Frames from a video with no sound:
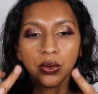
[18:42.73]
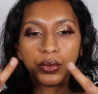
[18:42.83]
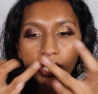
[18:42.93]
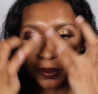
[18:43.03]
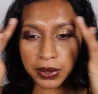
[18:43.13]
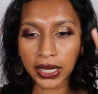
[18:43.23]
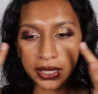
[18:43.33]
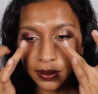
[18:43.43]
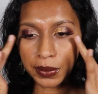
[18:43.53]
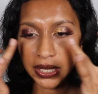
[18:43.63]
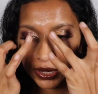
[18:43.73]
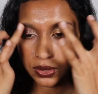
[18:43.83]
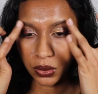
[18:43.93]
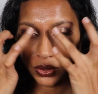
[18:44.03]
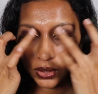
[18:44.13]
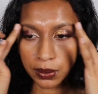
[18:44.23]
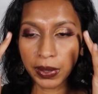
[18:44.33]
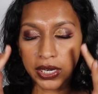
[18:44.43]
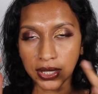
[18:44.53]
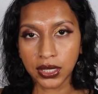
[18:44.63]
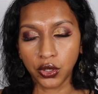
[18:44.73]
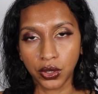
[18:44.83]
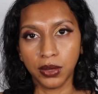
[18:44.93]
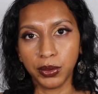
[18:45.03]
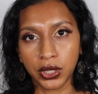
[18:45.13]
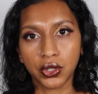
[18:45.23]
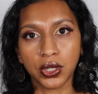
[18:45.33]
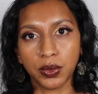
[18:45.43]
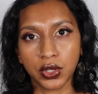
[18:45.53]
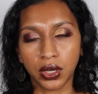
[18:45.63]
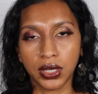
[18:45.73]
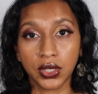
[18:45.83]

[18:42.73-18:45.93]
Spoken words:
reapply the base onto the parts that you're going to put the shimmers on.